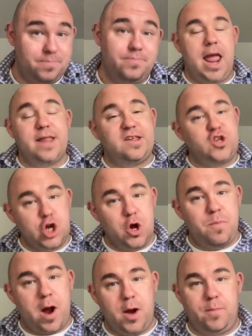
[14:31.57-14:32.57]
It's a two
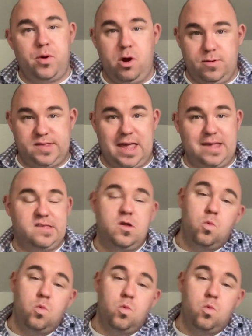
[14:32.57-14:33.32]
part process